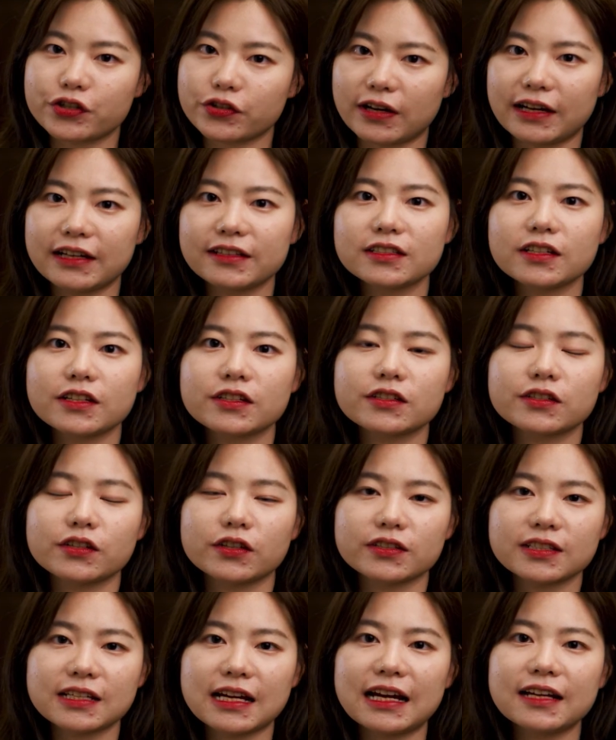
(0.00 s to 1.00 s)
join the
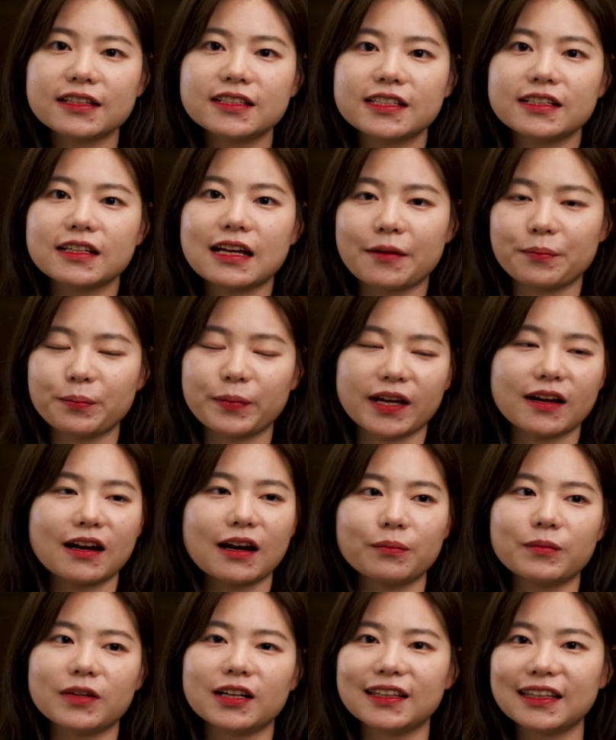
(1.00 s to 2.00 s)
society and
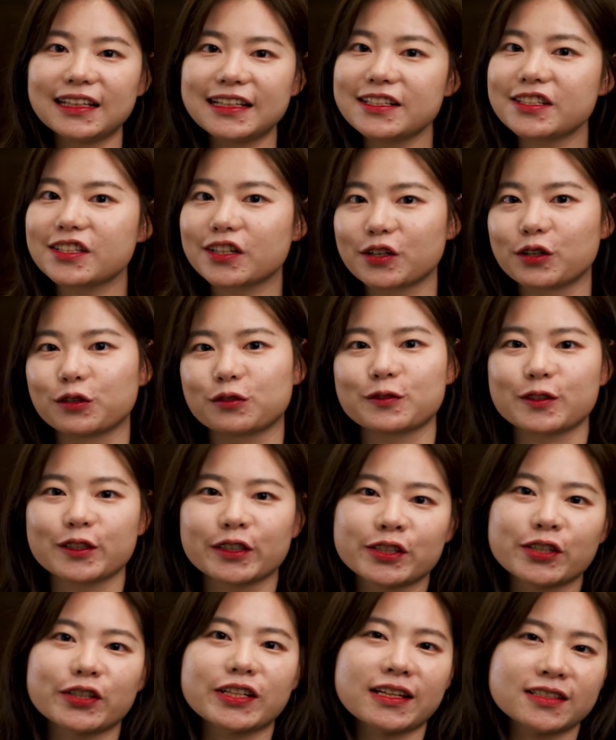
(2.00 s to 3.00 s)
become a leader of
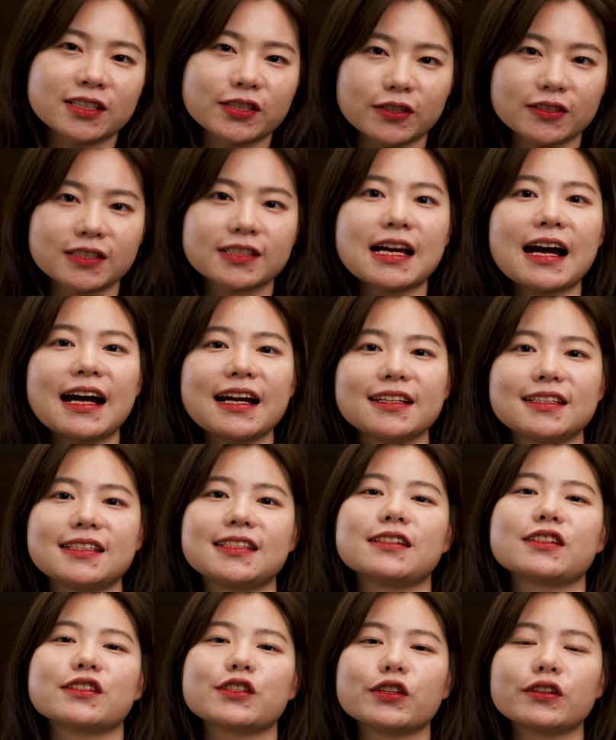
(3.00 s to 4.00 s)

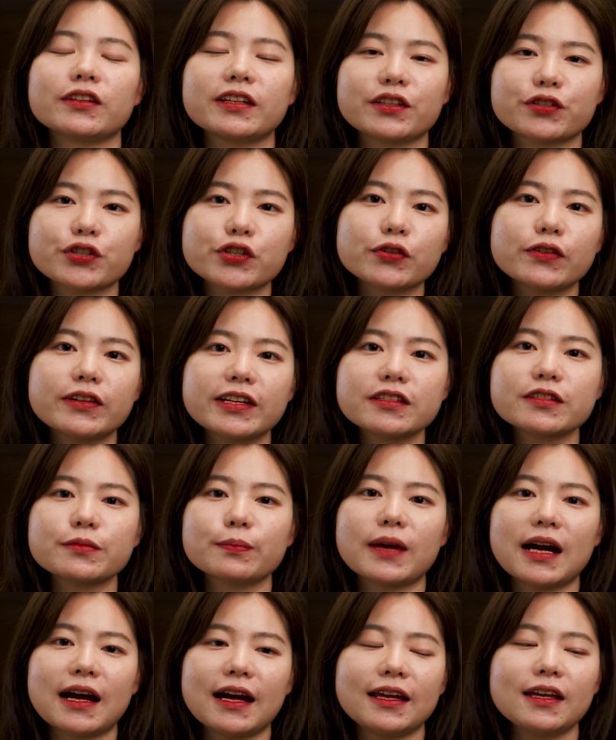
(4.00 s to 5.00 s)
society. So it trains
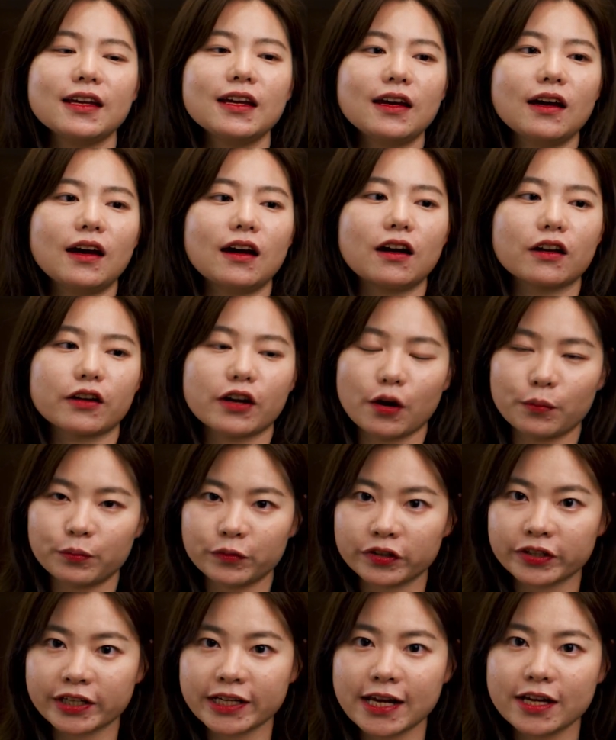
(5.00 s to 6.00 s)
my
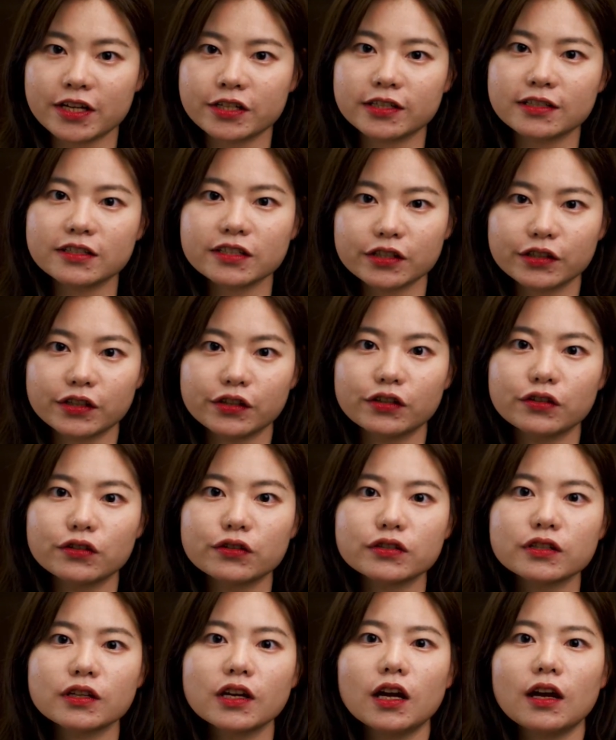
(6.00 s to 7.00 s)
communication
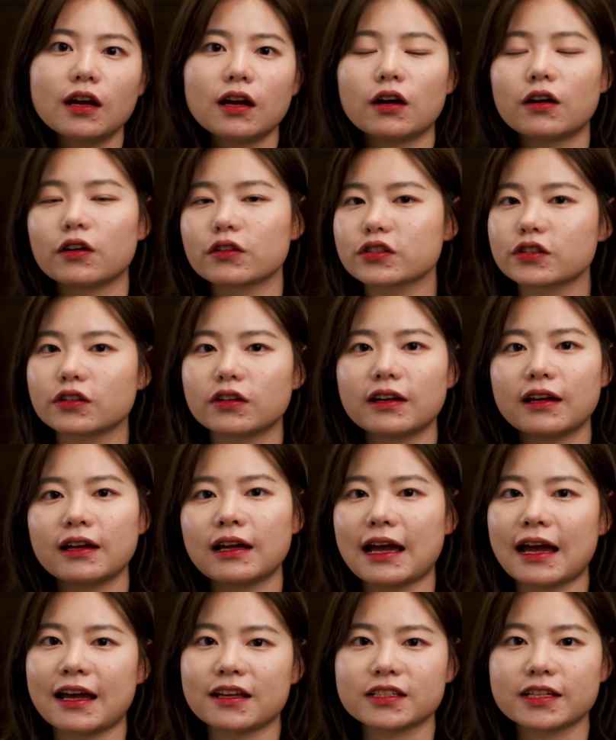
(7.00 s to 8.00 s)
skills. Also,
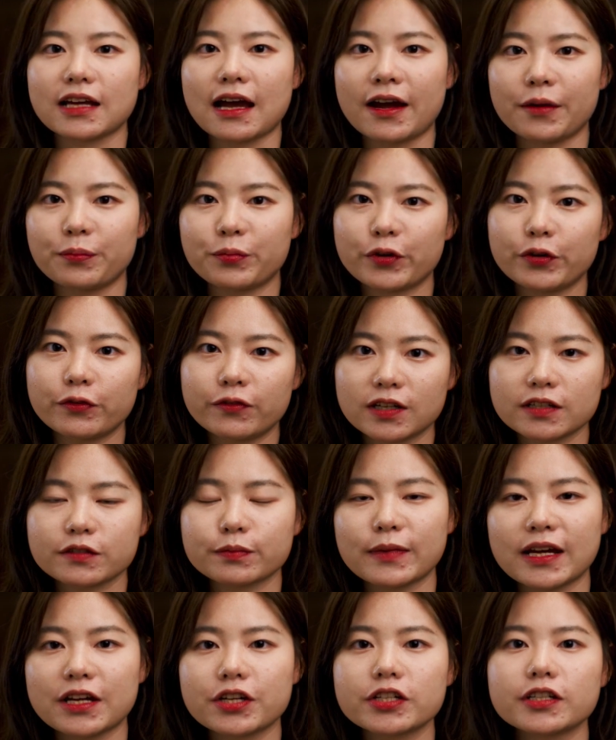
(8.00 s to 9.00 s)
as I
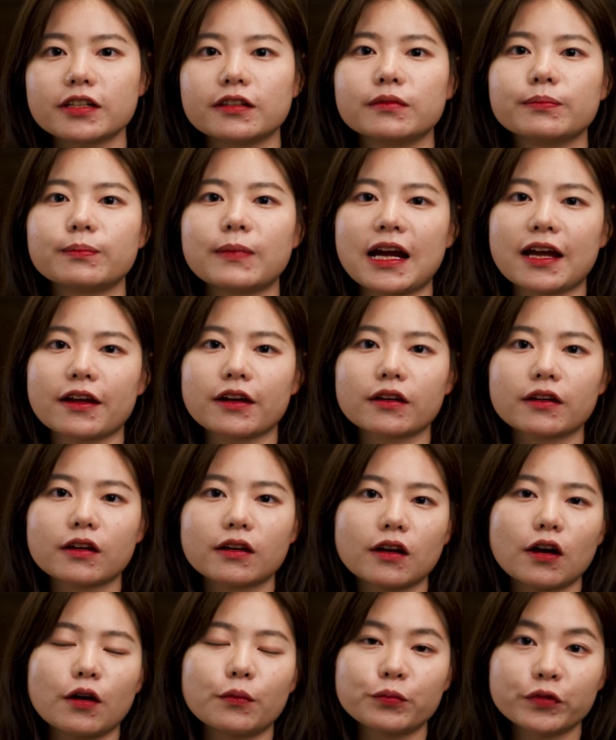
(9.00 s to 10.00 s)
previously mentioned, my
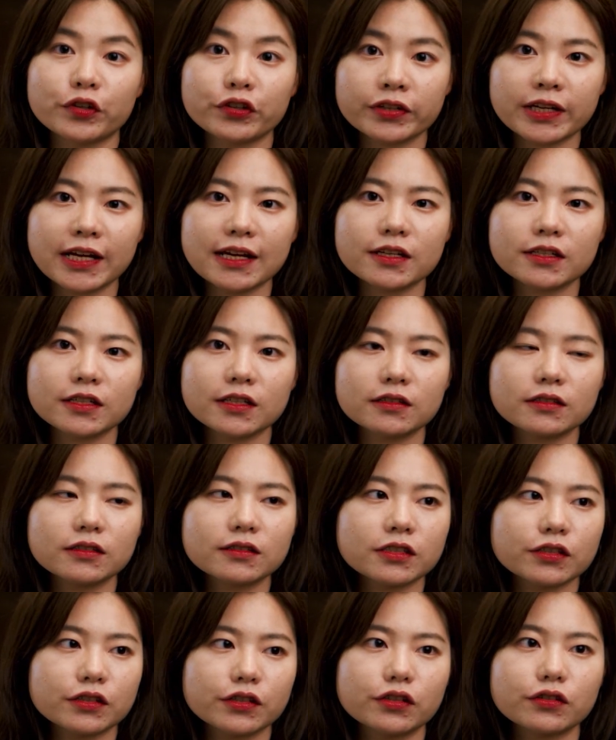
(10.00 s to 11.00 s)
communication
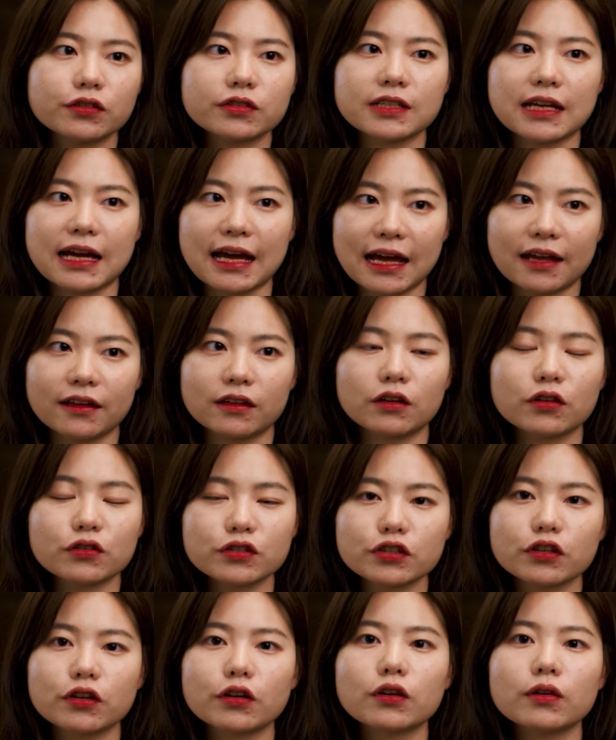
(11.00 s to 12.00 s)
skills and
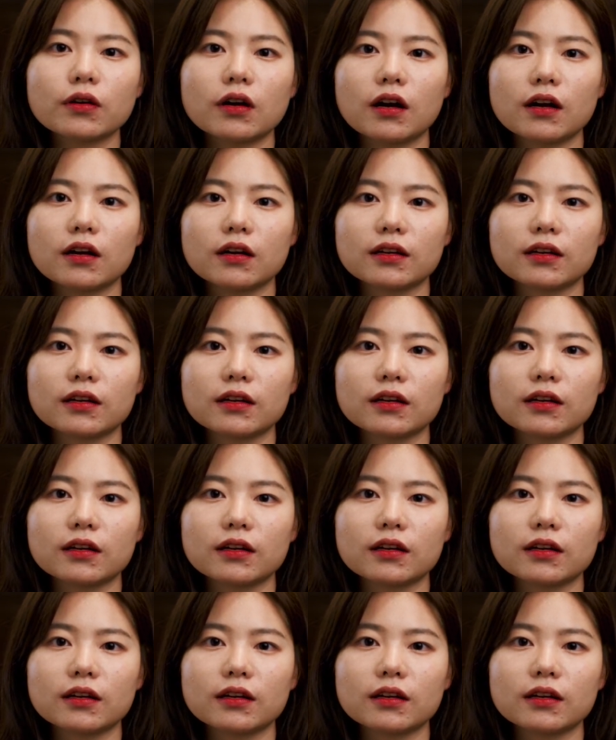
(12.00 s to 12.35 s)
also